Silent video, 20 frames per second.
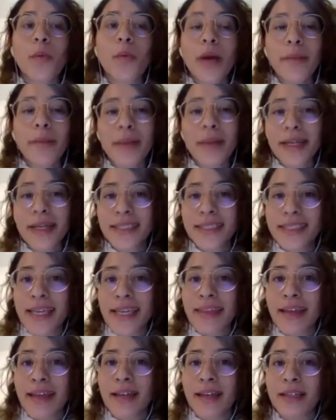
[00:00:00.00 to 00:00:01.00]
might say
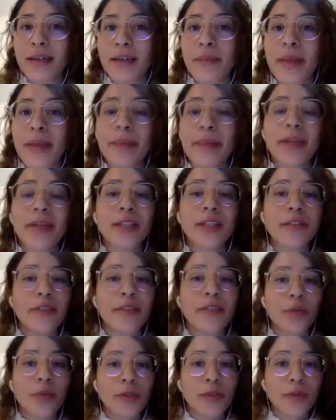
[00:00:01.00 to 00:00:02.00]
that maybe
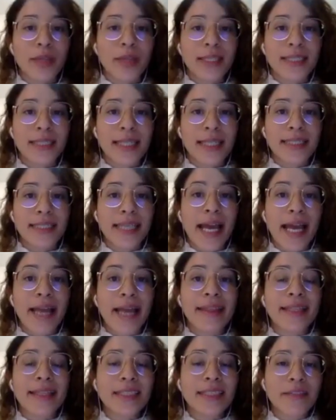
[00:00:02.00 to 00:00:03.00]
individuals with dyslexia
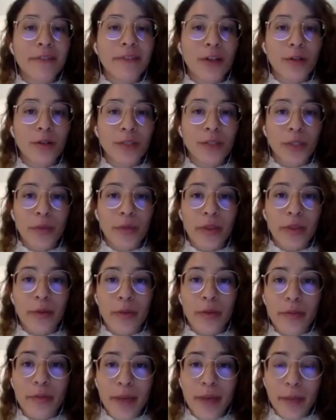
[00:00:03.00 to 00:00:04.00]
had this difficulty with the
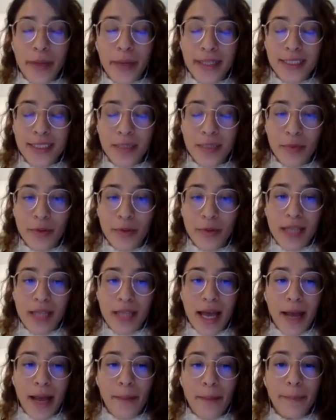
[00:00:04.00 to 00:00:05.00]
rhythmic principles
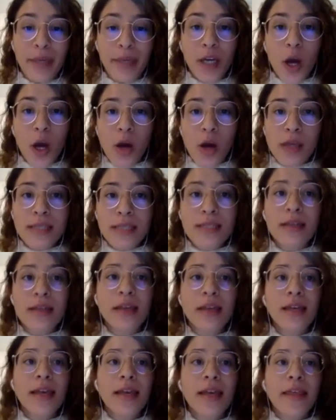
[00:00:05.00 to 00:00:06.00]
because
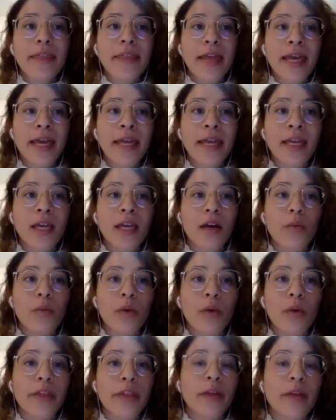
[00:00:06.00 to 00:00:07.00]

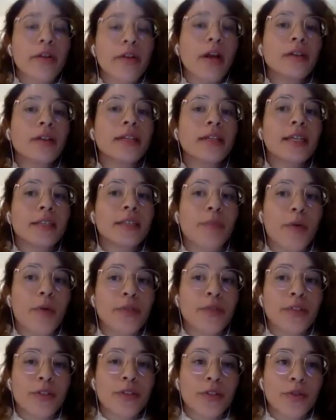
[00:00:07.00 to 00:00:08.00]
they're not
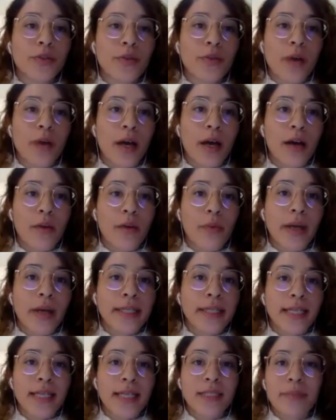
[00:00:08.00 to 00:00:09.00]
exposed to
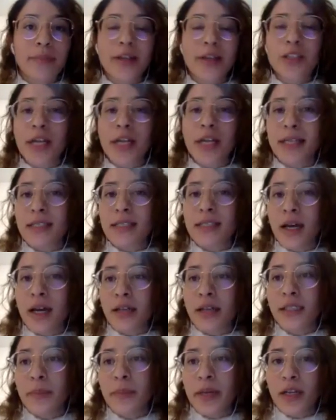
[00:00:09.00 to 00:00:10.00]
writing as much as
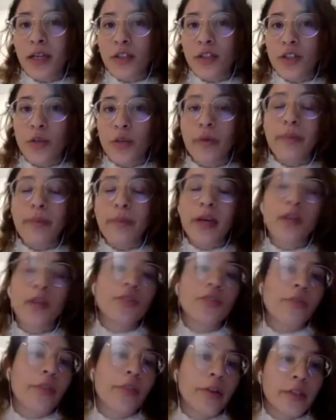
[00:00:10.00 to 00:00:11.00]
typical children because
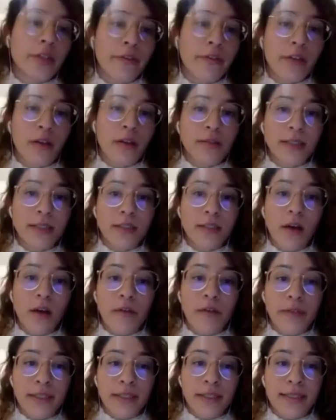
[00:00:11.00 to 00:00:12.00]
of their difficulties,
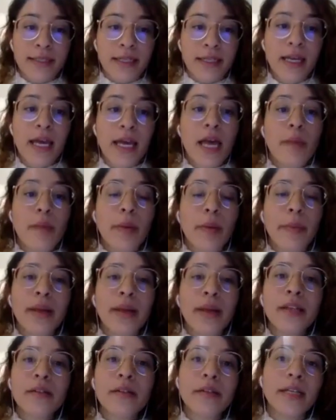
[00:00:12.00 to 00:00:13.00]
obviously. But
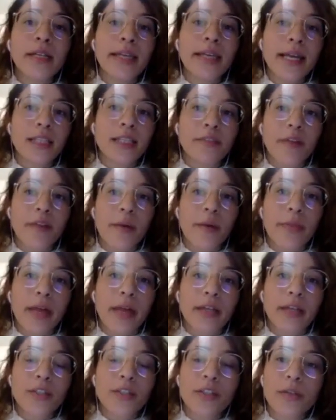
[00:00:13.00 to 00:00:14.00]
Pagliarini has found
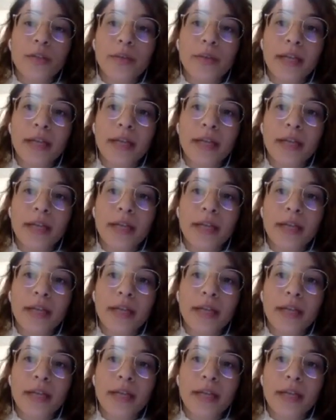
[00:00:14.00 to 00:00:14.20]
that children